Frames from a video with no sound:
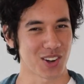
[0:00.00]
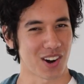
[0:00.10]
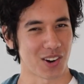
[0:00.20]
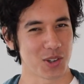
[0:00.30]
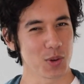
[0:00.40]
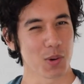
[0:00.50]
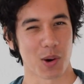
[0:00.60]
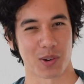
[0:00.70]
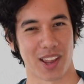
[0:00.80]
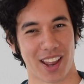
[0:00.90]
are you
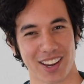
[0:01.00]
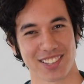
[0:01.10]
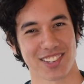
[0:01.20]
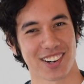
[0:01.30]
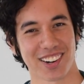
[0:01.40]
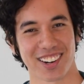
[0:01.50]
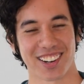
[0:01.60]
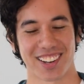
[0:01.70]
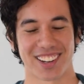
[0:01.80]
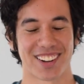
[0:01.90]
okay, sir?
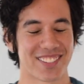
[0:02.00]
And I'm